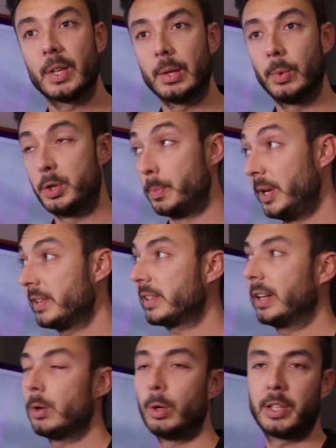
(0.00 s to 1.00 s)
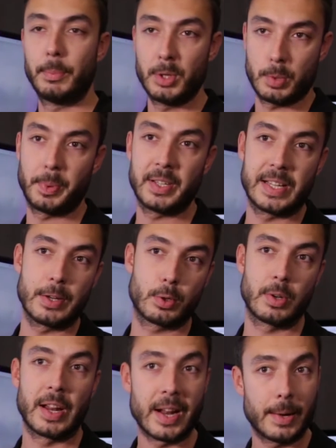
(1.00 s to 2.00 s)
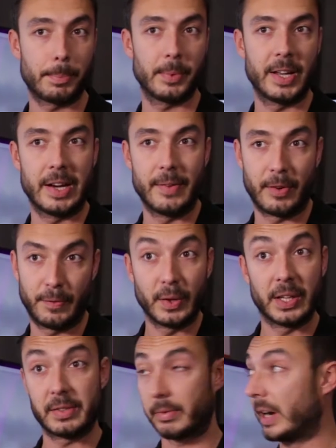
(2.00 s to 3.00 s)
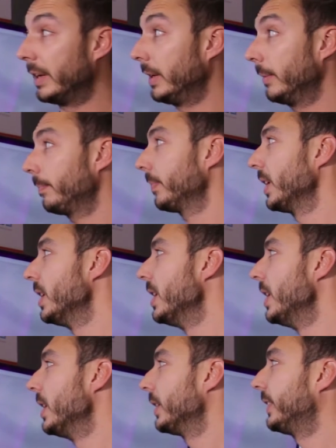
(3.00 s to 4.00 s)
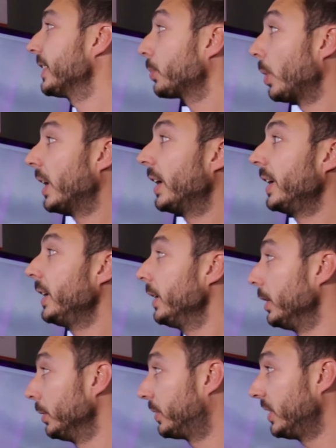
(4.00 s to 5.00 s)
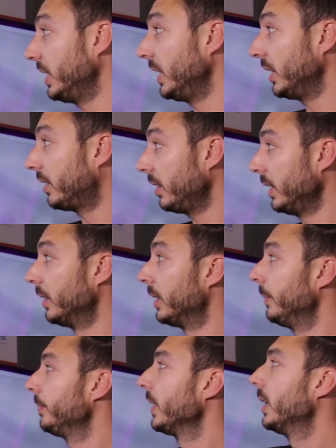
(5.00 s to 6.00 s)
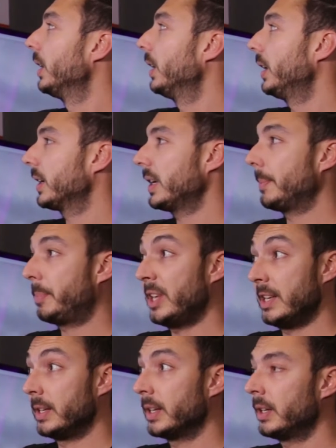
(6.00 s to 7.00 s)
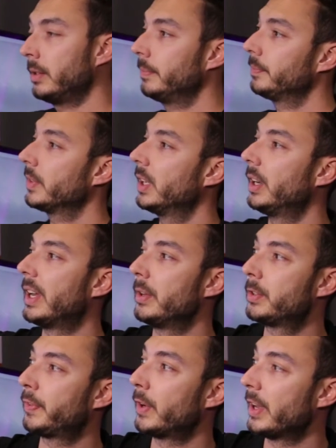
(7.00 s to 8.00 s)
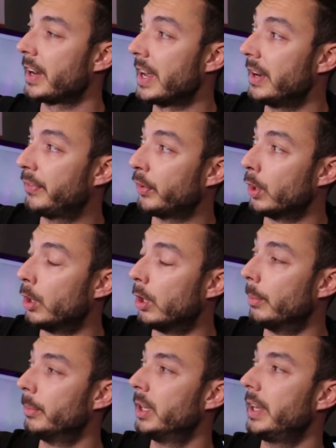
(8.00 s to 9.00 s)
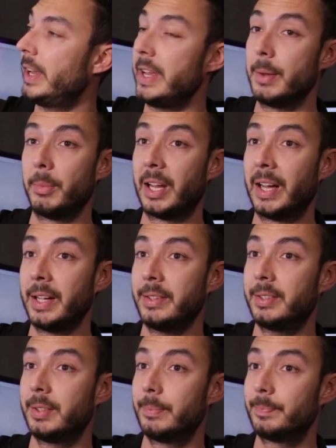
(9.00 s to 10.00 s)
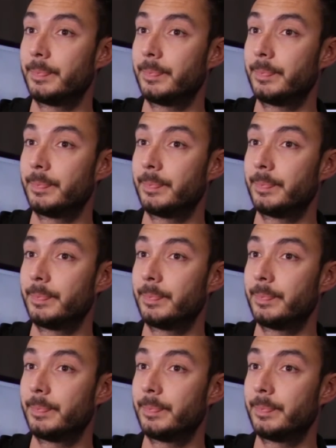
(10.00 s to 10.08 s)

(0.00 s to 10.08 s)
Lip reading: which means that all the BGP sessions are up and everything is running. That's why you see here a ping run from AM Light